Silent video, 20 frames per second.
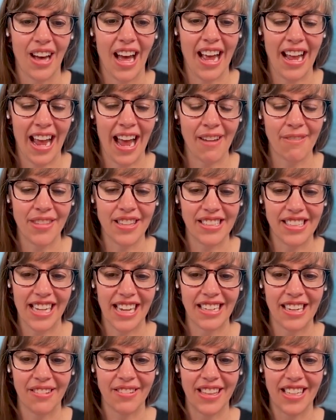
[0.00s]
I have this
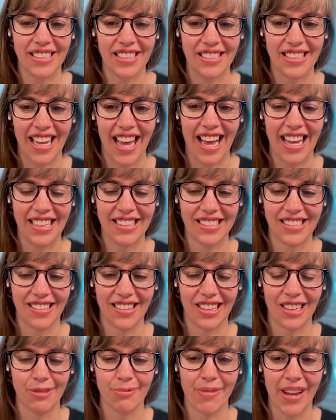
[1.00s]
handout that just has
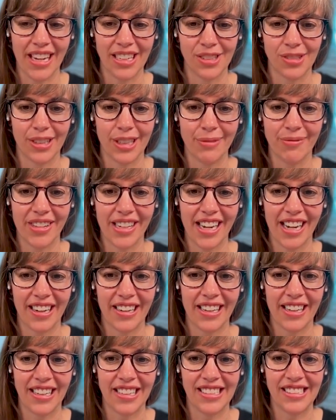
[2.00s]
our main treatment
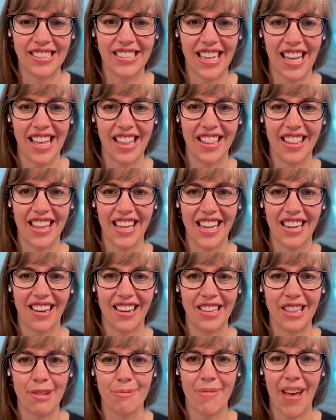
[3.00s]
areas. And then
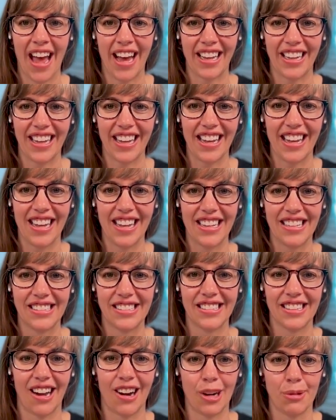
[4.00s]
on the back
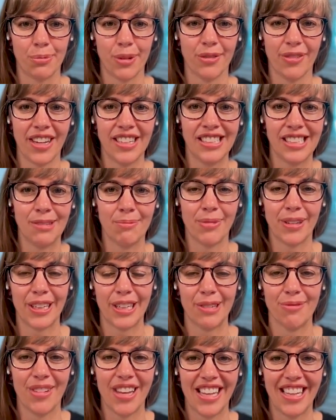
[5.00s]
is our prevention
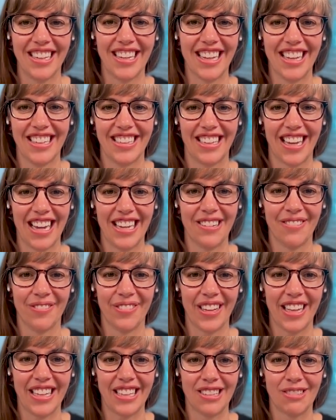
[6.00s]
pyramid and kind of
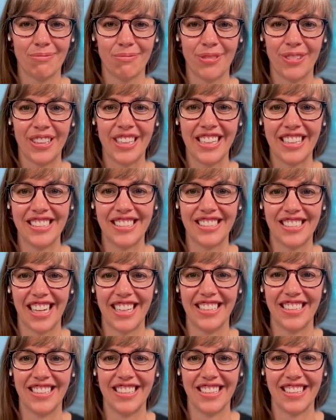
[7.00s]
like, please
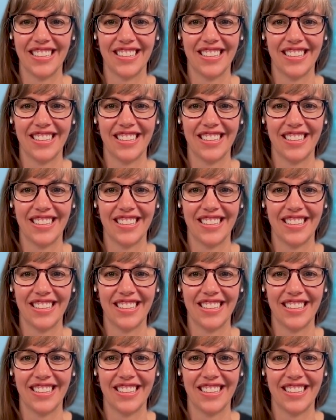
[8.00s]
send